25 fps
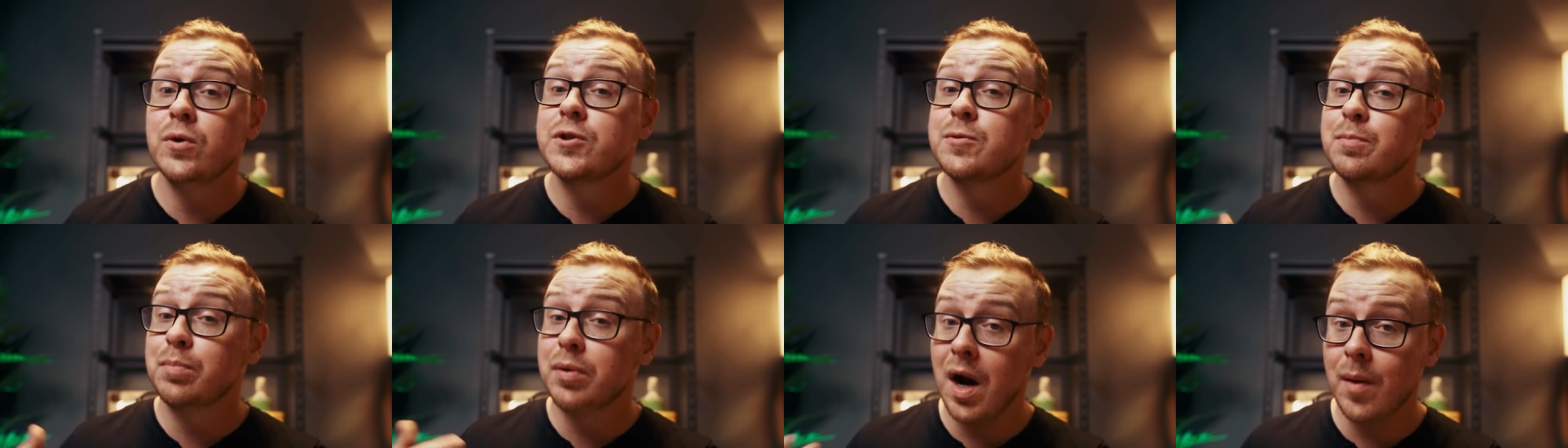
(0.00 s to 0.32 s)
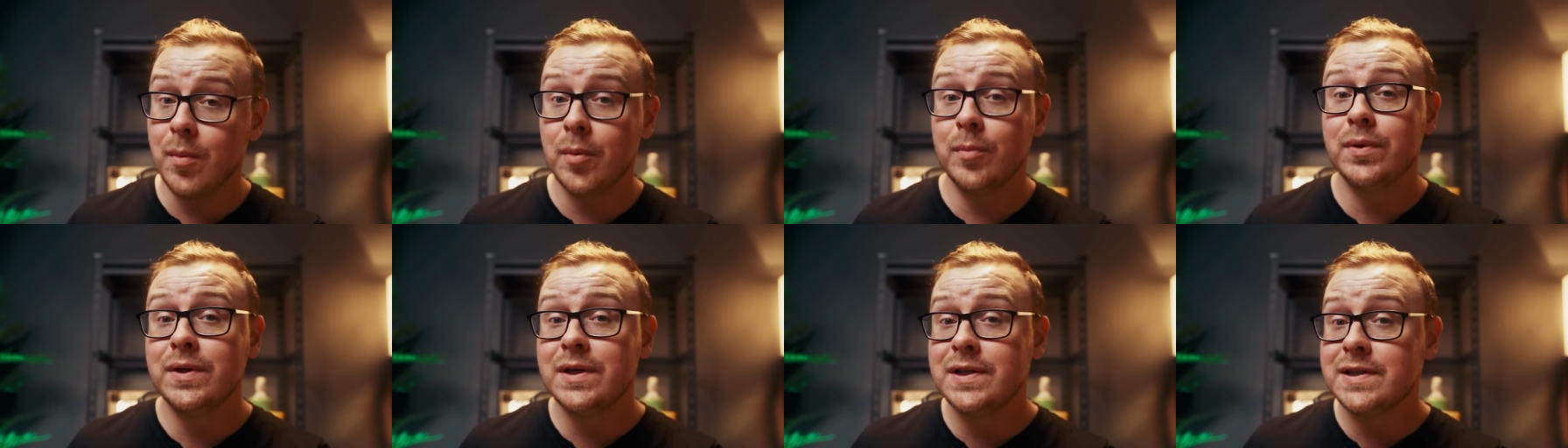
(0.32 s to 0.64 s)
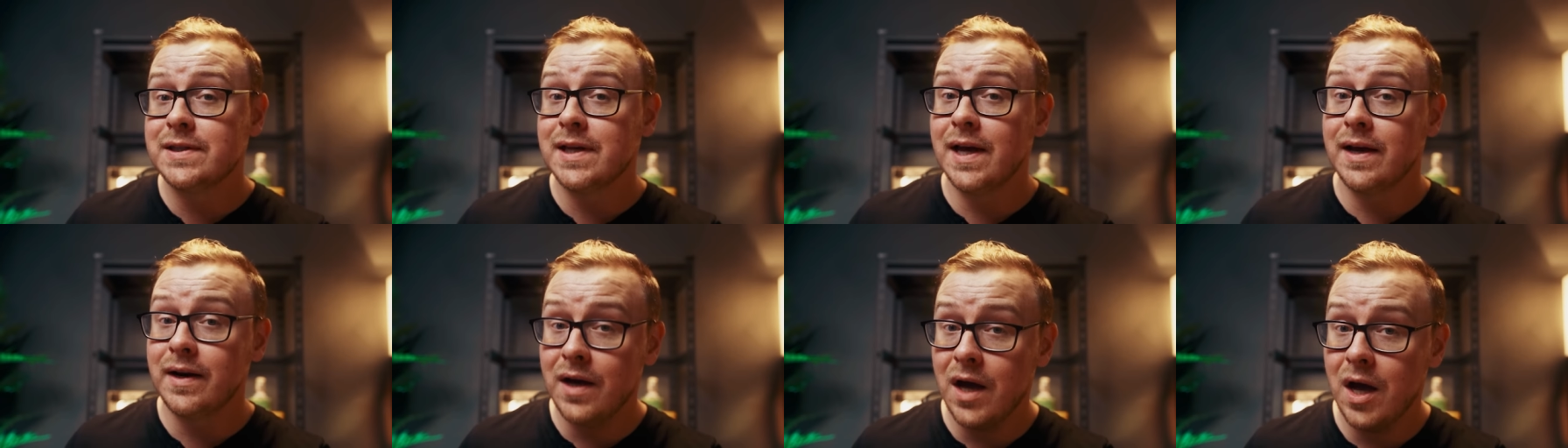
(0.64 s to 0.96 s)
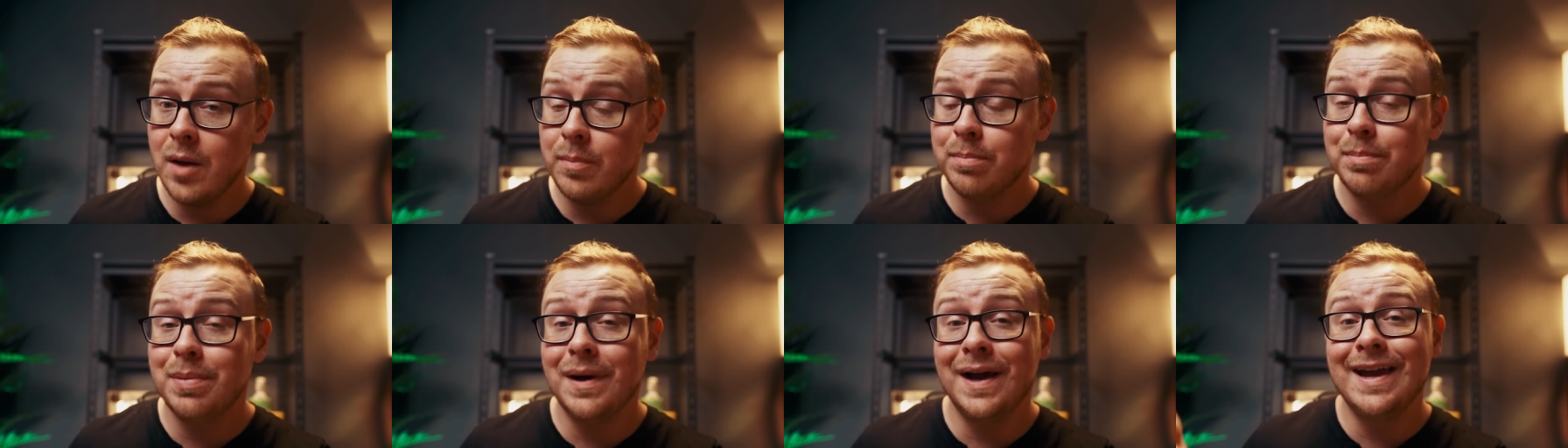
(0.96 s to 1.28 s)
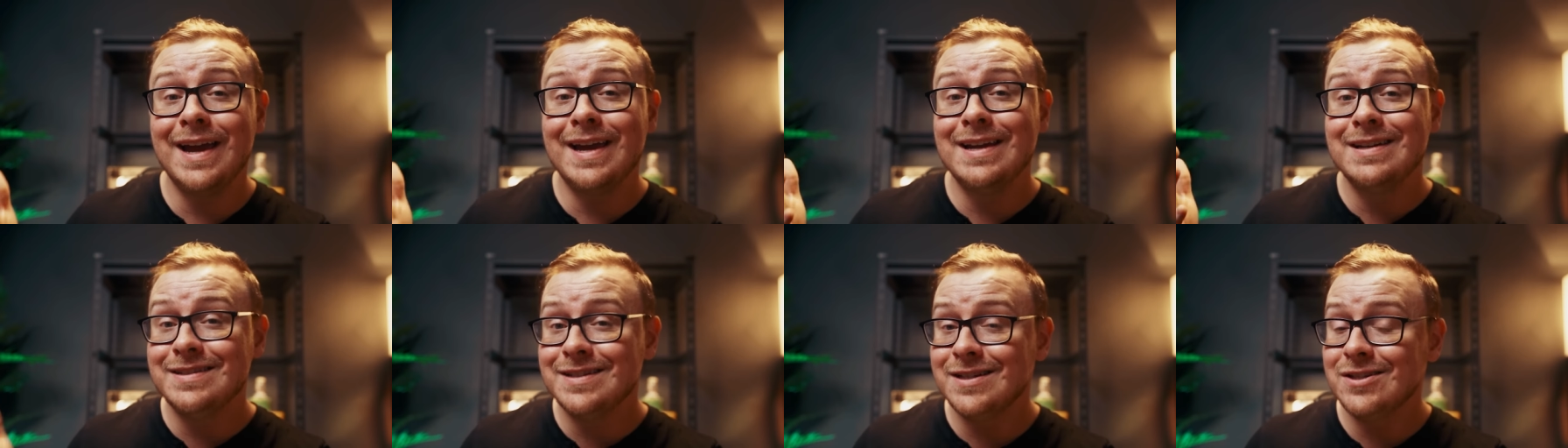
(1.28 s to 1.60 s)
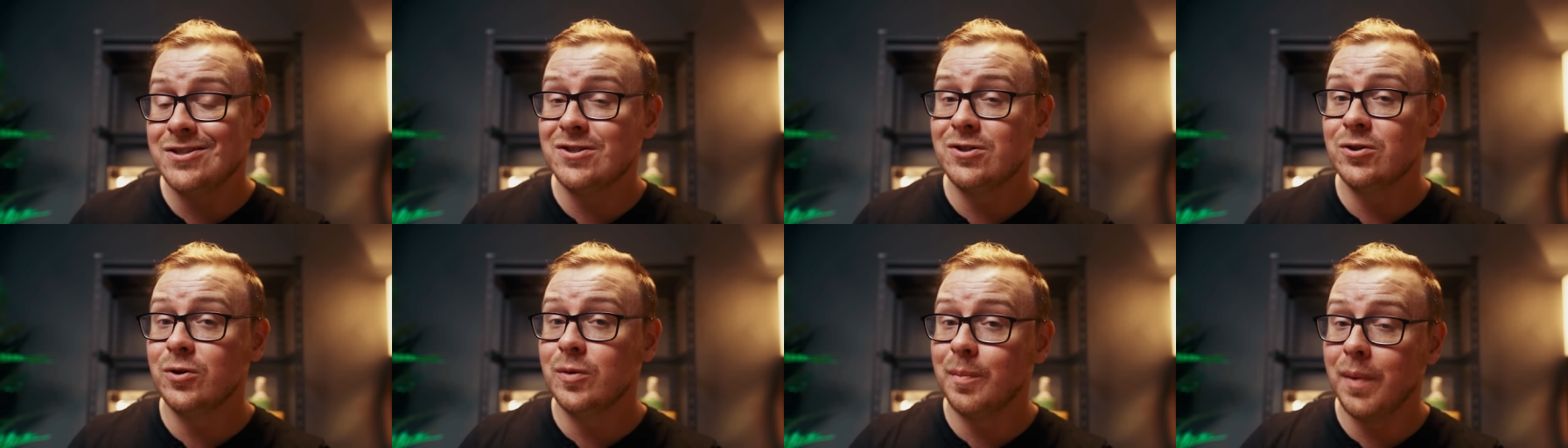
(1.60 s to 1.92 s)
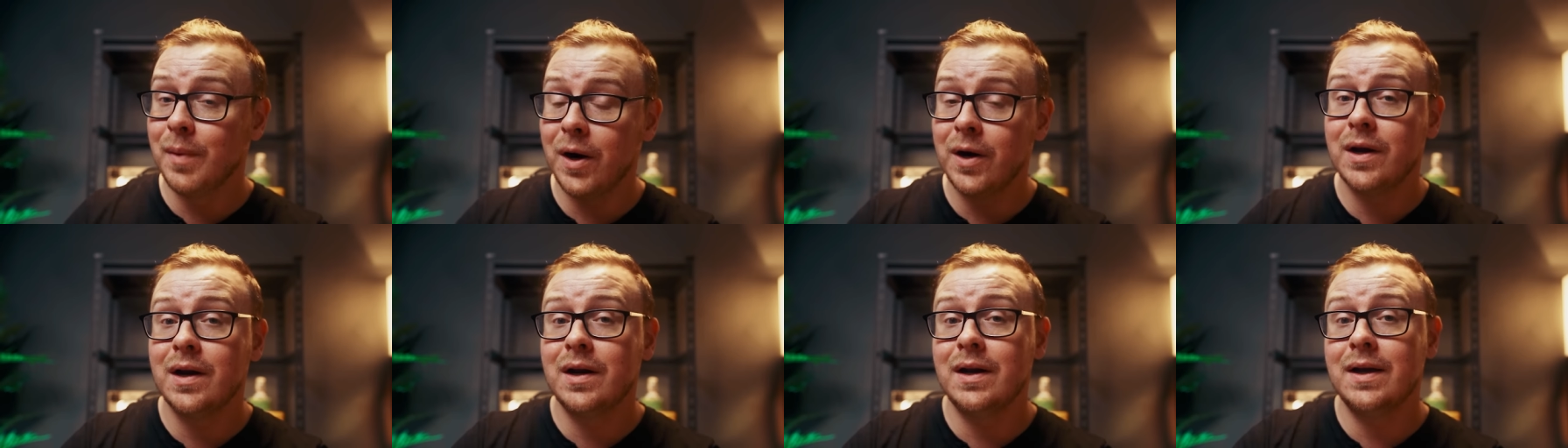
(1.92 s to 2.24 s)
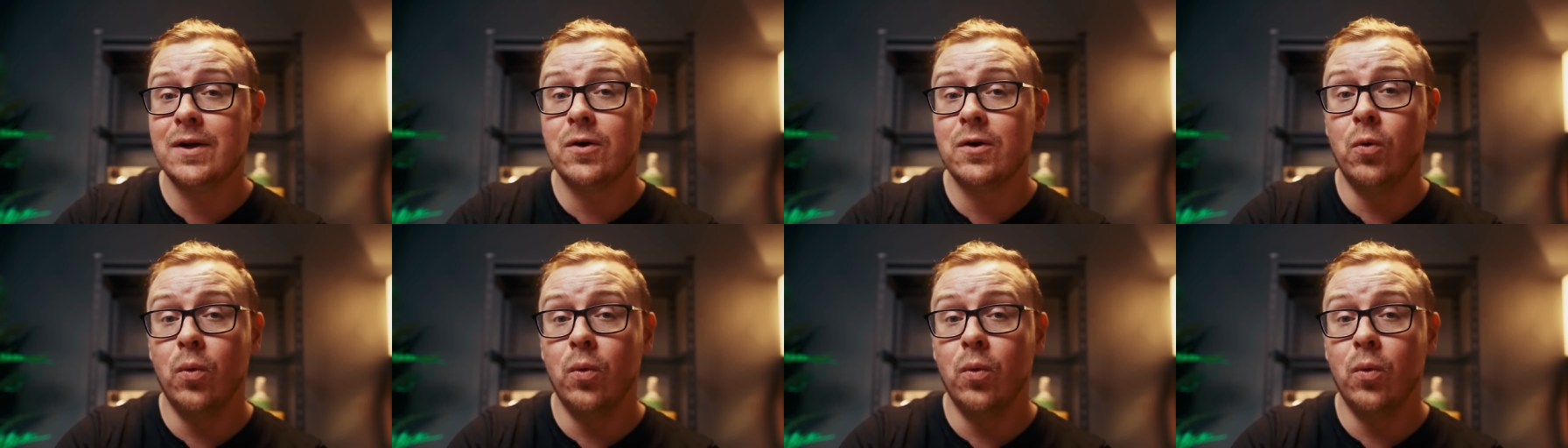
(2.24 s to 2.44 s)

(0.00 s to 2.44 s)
was probably set up by by a digital marketing